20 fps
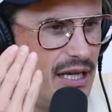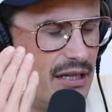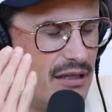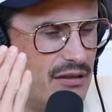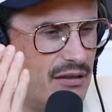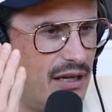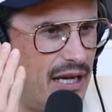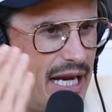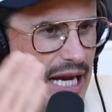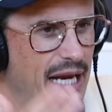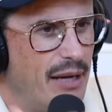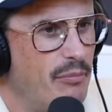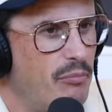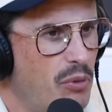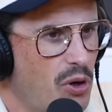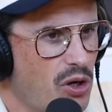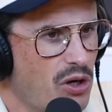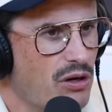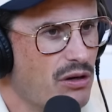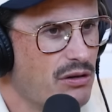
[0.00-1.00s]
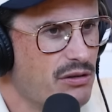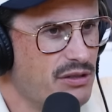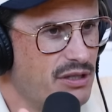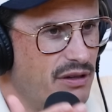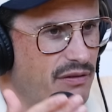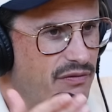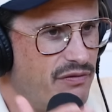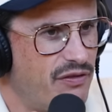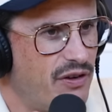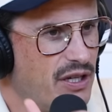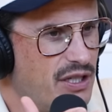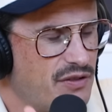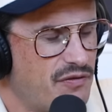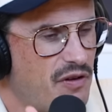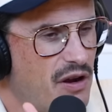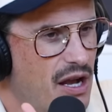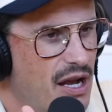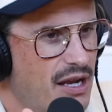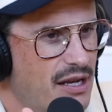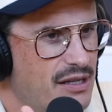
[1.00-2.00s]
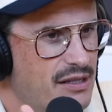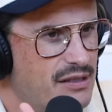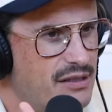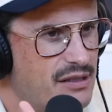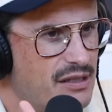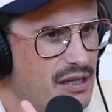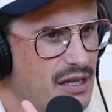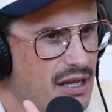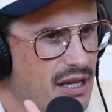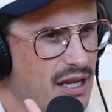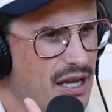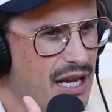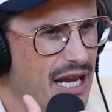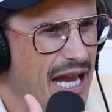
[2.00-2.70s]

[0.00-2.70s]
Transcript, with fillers: and hamburgers and french fries. so good.